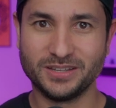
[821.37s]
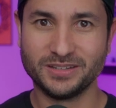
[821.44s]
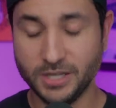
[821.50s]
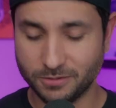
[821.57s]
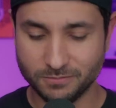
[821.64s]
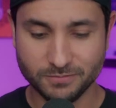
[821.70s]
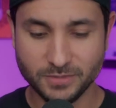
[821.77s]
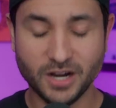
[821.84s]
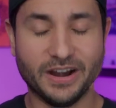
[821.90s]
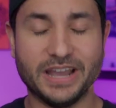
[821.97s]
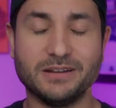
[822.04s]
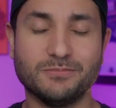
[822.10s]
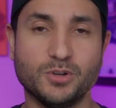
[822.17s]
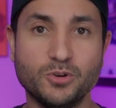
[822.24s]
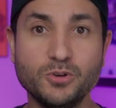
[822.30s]
So, all right,
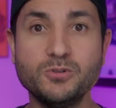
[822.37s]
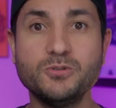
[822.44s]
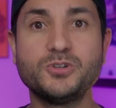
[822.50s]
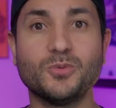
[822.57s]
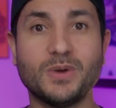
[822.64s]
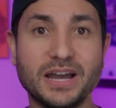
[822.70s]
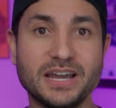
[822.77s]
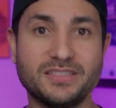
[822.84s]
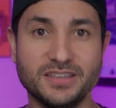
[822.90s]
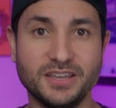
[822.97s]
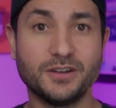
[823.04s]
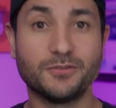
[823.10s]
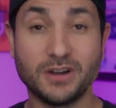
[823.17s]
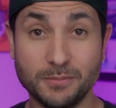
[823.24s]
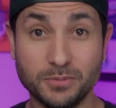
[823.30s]
who do I
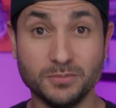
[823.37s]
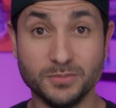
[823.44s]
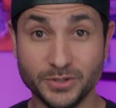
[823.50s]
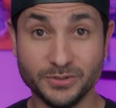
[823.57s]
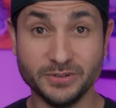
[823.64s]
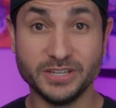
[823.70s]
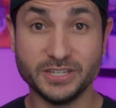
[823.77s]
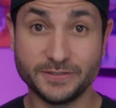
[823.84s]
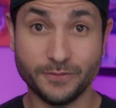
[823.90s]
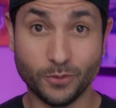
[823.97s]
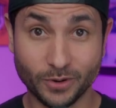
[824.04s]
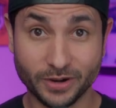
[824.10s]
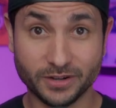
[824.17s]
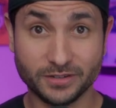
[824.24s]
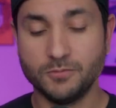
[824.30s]
think Rebel Moon is
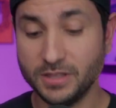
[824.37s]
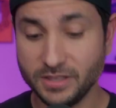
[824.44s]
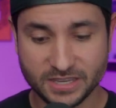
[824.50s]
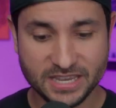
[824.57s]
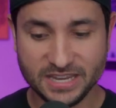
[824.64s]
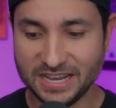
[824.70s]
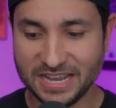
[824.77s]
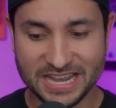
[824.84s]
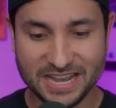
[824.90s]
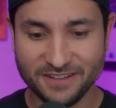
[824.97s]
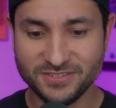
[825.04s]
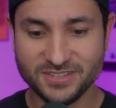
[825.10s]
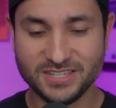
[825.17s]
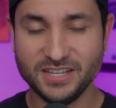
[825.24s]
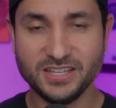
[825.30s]
for? Well, again, I have
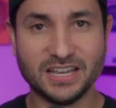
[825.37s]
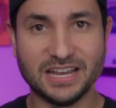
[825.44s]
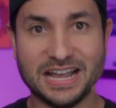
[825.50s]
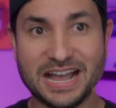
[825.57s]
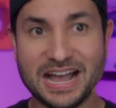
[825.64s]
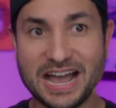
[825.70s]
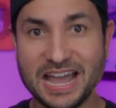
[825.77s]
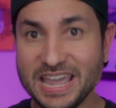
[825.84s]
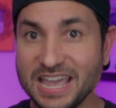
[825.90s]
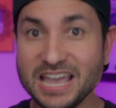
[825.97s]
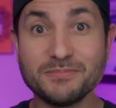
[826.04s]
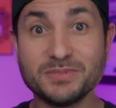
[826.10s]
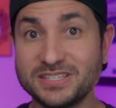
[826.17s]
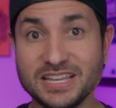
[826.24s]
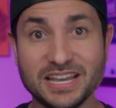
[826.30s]
to tell you, I
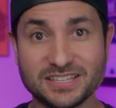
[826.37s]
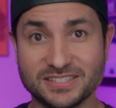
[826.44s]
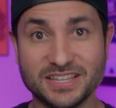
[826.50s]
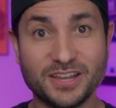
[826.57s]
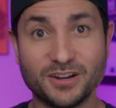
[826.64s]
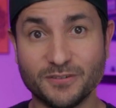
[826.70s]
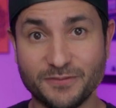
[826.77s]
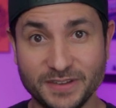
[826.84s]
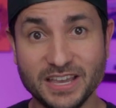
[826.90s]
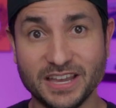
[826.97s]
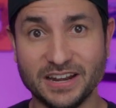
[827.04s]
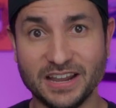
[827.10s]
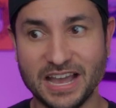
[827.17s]
am a Zack Snyder fan.